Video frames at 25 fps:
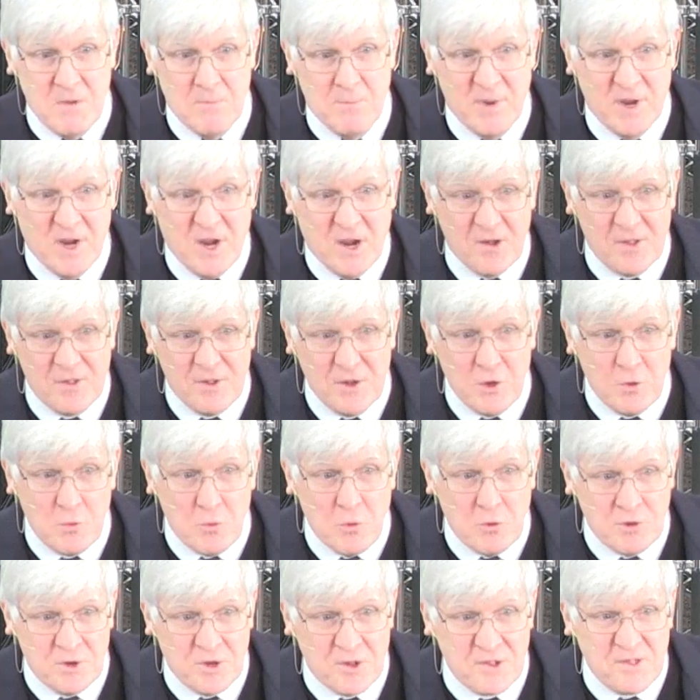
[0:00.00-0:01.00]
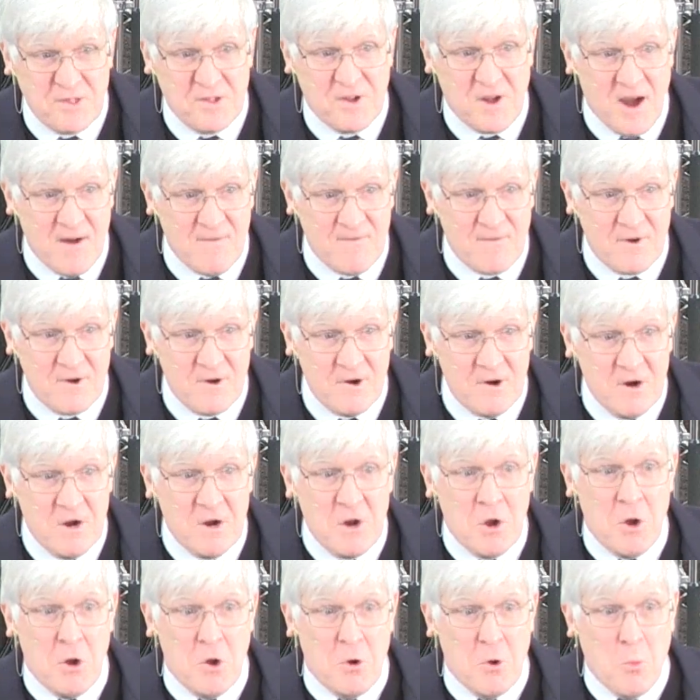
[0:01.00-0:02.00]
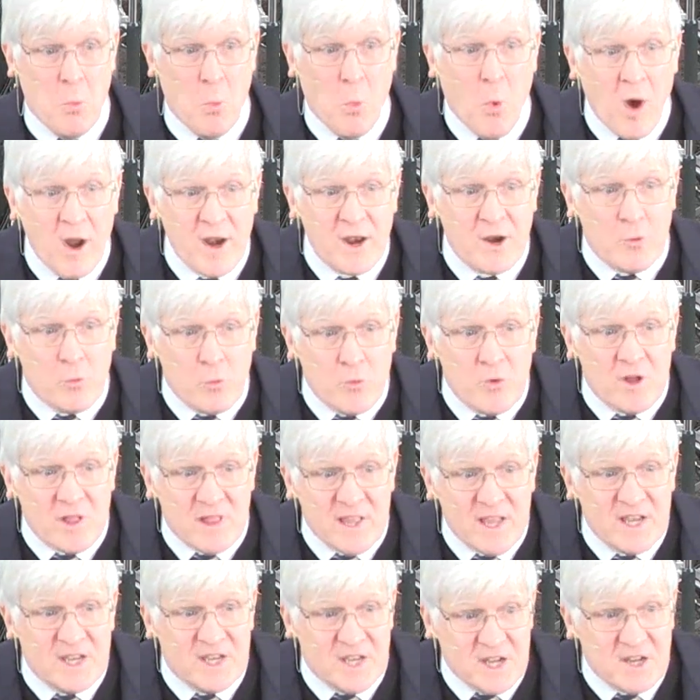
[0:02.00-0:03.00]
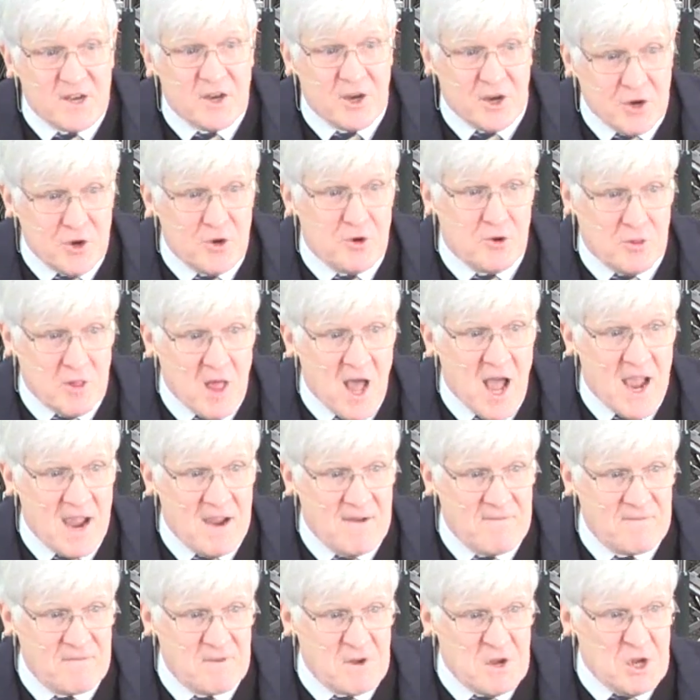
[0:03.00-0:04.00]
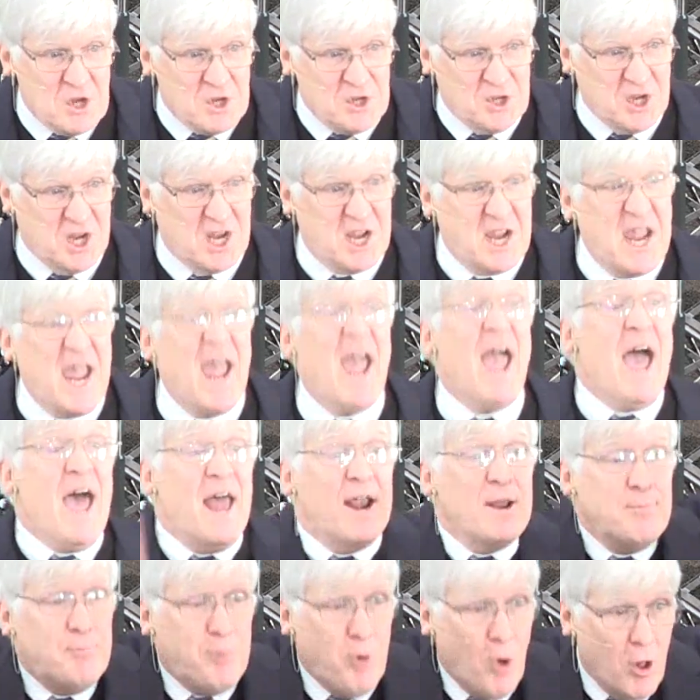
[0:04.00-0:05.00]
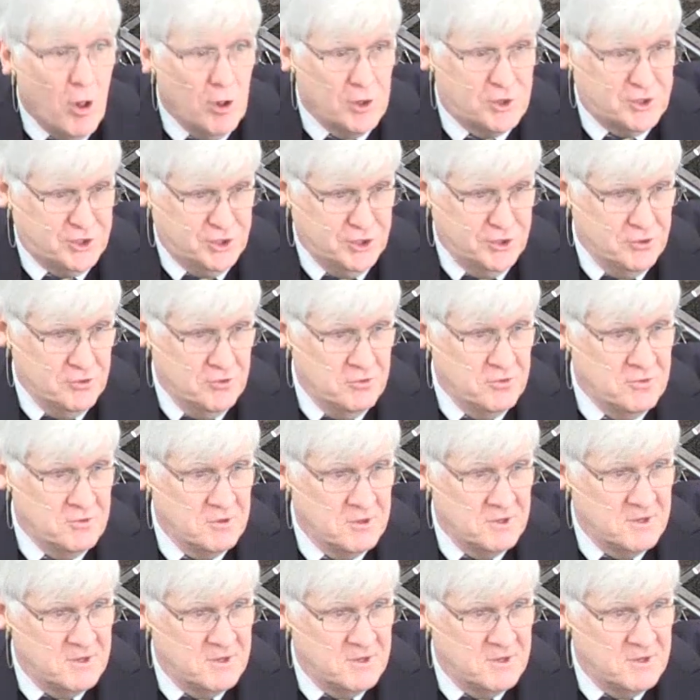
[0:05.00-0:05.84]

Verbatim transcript: Because you will discover what it really did in your life to catapult you